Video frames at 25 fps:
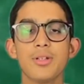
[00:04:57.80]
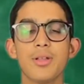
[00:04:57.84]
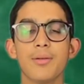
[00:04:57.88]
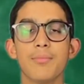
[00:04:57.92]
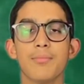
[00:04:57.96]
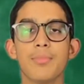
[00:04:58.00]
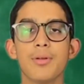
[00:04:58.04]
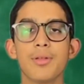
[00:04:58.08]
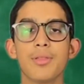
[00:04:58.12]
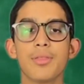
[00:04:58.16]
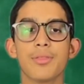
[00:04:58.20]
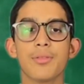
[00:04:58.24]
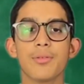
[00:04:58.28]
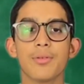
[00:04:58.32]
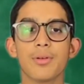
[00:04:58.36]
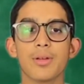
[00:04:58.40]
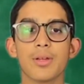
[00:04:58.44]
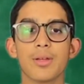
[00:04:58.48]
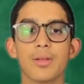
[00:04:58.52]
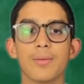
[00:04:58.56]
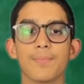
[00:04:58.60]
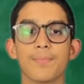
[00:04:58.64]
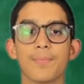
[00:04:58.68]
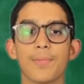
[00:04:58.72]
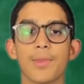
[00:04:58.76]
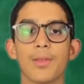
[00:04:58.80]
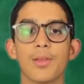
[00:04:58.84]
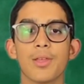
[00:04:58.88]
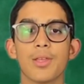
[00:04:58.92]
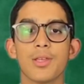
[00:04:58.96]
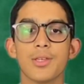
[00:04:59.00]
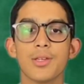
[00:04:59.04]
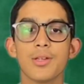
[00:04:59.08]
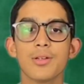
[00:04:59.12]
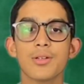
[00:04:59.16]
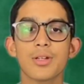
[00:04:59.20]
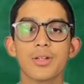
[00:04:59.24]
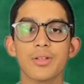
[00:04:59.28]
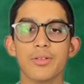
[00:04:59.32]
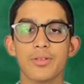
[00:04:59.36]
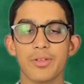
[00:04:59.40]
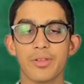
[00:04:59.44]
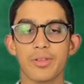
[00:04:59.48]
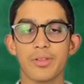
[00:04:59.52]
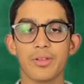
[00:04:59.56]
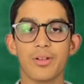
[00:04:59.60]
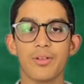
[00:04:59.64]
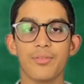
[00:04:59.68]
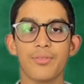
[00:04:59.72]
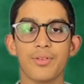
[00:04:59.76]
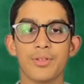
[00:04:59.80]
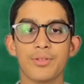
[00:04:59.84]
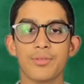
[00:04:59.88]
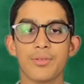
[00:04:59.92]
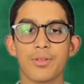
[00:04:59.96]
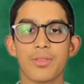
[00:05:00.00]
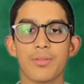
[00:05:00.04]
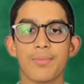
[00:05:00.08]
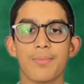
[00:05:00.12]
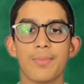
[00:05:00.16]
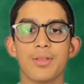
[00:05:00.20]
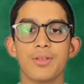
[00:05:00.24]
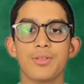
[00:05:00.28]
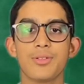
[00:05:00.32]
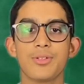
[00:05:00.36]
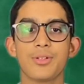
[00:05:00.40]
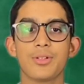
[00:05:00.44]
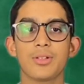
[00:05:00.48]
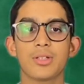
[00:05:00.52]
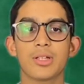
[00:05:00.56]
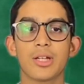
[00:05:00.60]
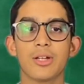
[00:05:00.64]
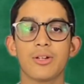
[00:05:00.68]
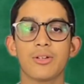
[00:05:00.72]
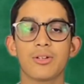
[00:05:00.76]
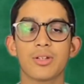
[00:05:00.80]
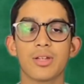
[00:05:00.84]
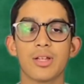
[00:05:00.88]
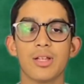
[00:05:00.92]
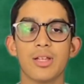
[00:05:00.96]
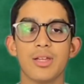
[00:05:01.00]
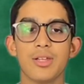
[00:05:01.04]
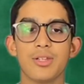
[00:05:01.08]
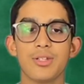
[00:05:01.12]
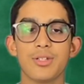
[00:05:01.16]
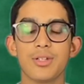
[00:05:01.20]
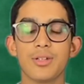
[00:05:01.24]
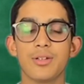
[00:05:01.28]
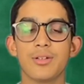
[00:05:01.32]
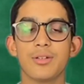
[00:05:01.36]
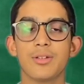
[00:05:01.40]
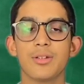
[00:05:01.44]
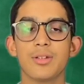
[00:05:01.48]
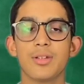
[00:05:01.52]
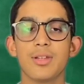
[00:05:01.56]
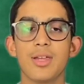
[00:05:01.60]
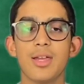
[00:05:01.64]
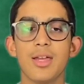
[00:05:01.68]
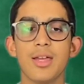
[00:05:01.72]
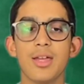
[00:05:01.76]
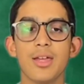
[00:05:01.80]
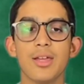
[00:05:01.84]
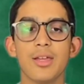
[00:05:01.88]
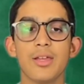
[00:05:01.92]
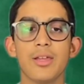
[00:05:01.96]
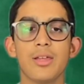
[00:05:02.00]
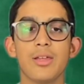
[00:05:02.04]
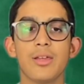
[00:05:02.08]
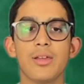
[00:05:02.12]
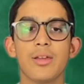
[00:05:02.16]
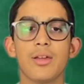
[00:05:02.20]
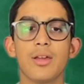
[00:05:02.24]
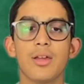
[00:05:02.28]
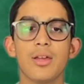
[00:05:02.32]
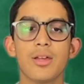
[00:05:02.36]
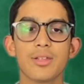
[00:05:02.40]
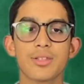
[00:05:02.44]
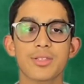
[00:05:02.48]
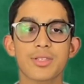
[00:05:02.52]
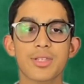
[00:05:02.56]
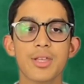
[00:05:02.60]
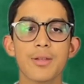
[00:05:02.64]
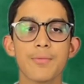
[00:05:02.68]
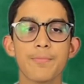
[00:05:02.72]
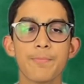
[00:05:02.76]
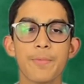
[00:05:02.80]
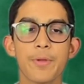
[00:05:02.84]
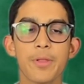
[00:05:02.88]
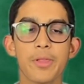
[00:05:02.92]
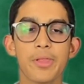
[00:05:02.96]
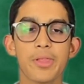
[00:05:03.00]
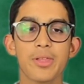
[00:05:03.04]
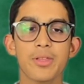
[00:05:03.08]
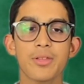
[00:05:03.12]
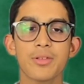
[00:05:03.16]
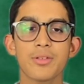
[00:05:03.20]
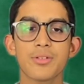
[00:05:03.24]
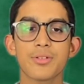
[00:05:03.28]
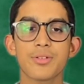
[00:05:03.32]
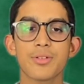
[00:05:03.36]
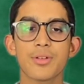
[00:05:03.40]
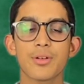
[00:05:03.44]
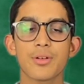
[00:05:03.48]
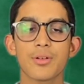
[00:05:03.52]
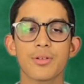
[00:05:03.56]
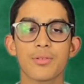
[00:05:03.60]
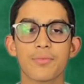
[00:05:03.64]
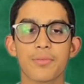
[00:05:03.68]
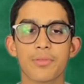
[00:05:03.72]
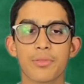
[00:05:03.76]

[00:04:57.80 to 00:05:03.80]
number 3. You can solve it with mental calculation. A. 10% of